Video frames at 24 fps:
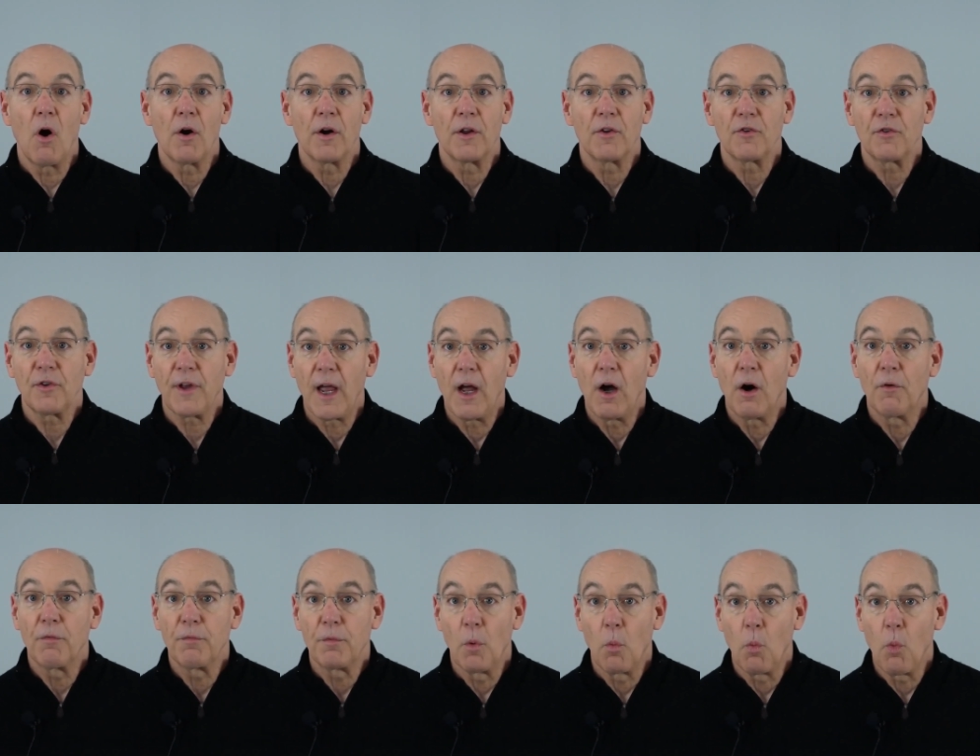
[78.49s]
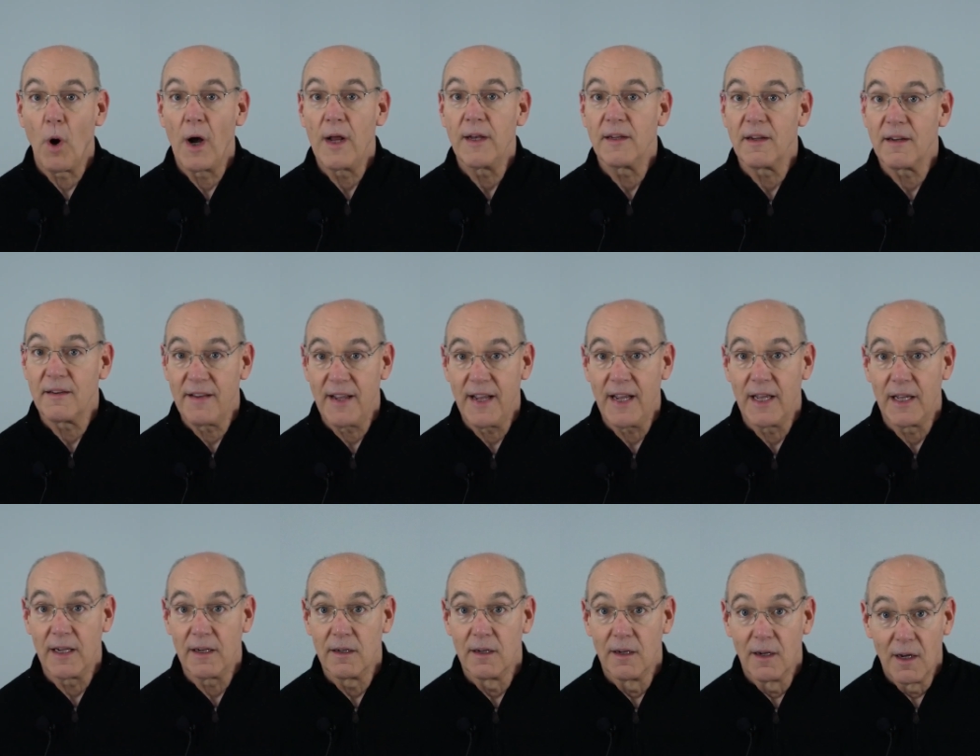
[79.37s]
on a scale from 1 to
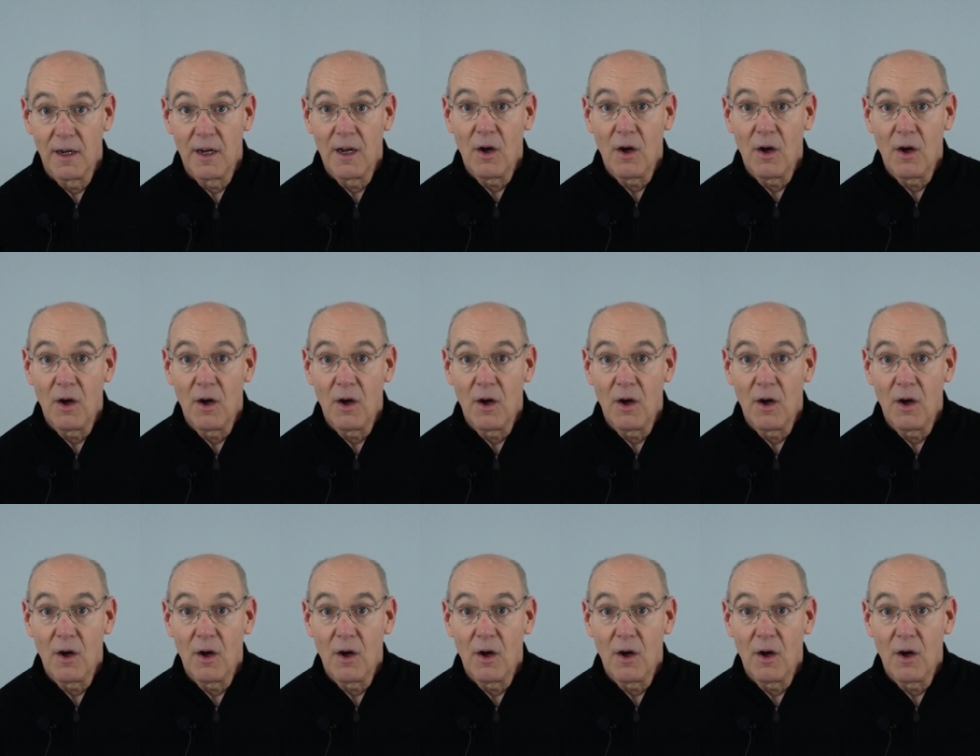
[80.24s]
10,